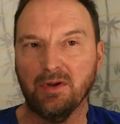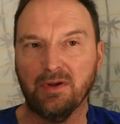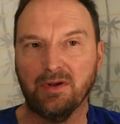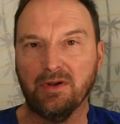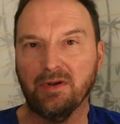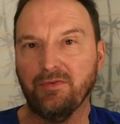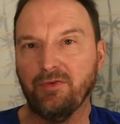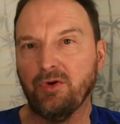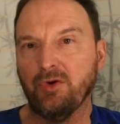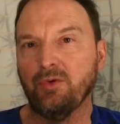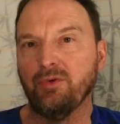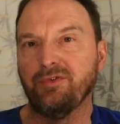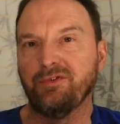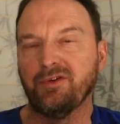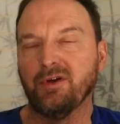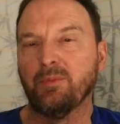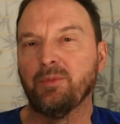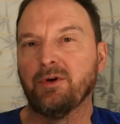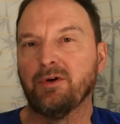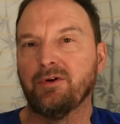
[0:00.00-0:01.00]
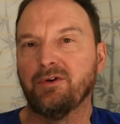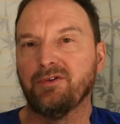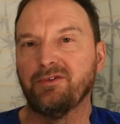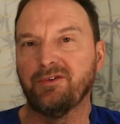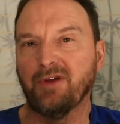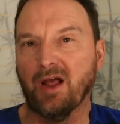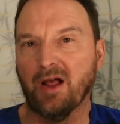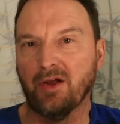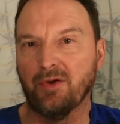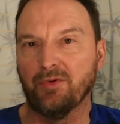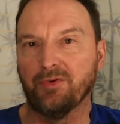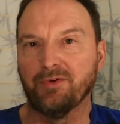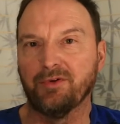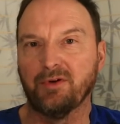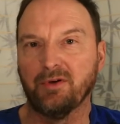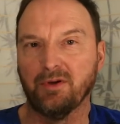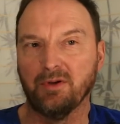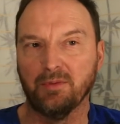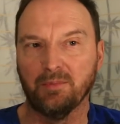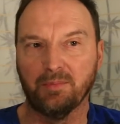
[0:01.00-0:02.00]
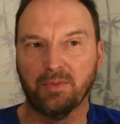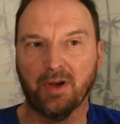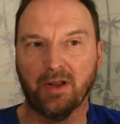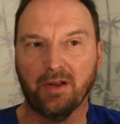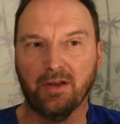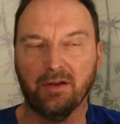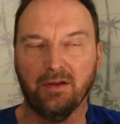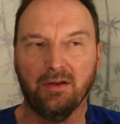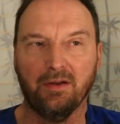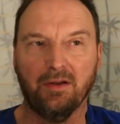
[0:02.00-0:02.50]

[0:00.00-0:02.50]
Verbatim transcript: give you similar sound, but